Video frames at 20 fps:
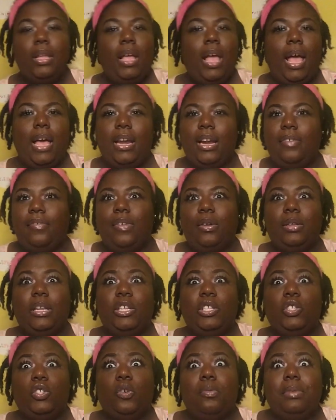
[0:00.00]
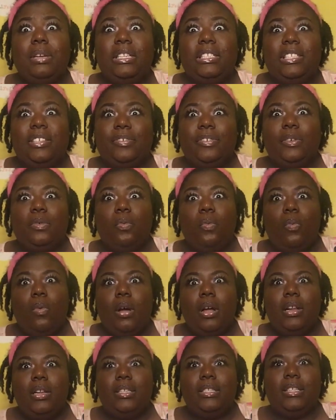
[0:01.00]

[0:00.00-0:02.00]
and I found like so many different ones.